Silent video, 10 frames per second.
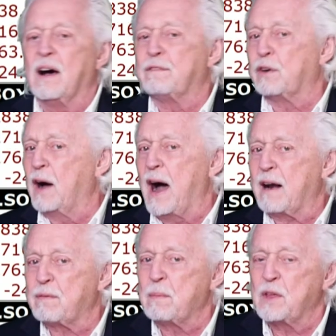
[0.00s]
For a lot
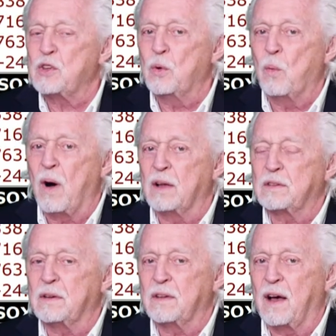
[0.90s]
of them that you
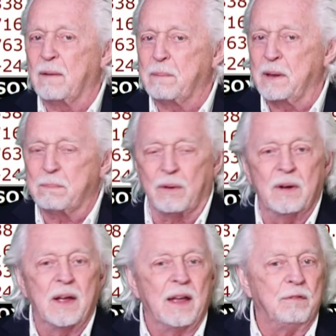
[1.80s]
want, people,
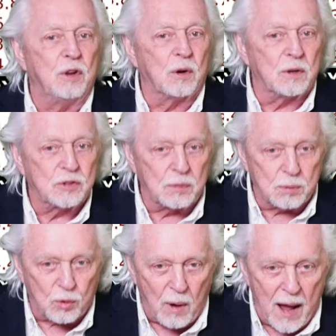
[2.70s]
if you're a
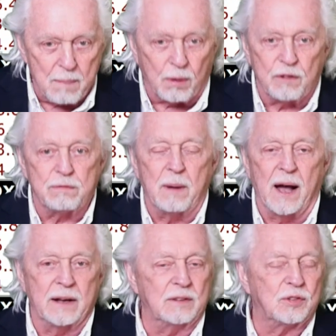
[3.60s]
subscriber of
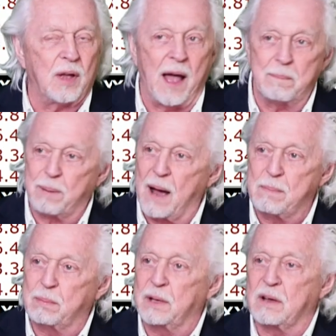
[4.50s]
mine, I
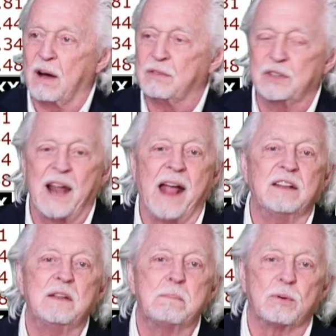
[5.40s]
probably cover
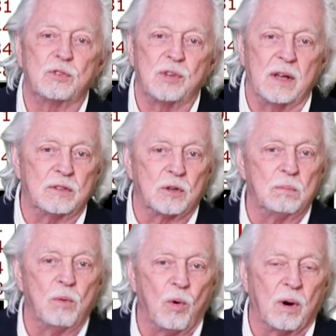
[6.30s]
90% or
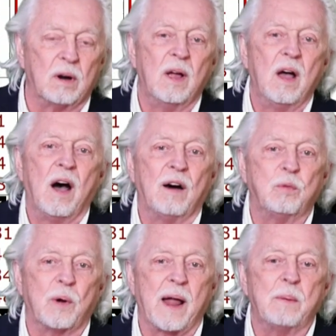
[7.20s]
more of
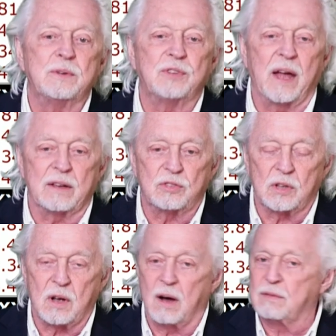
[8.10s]
what I was asked to
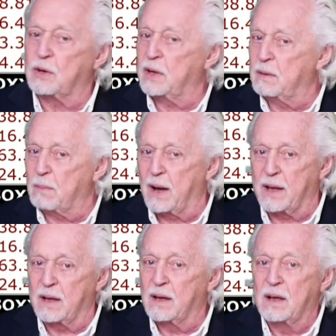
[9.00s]
cover in my